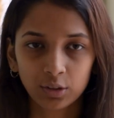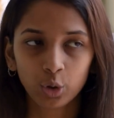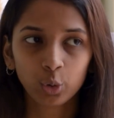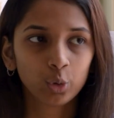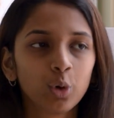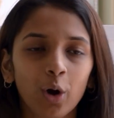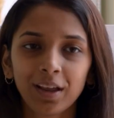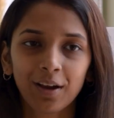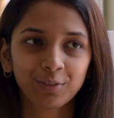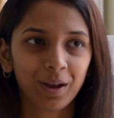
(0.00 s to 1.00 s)
So you do not
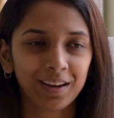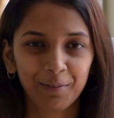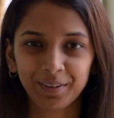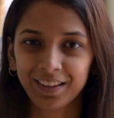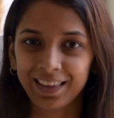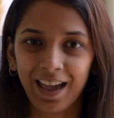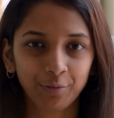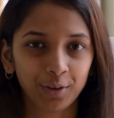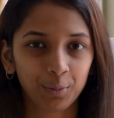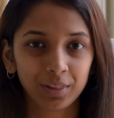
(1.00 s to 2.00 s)
have to end up at a
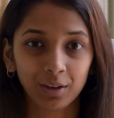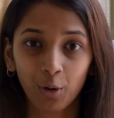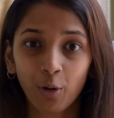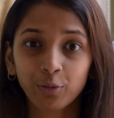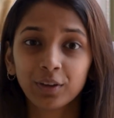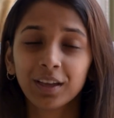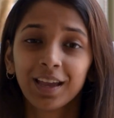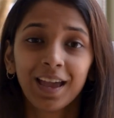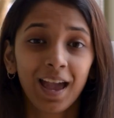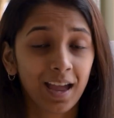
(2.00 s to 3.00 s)
cafe with a coffee
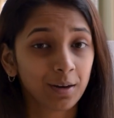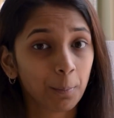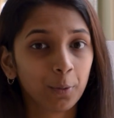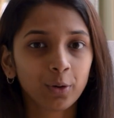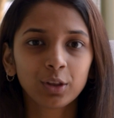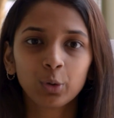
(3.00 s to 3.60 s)
and a book.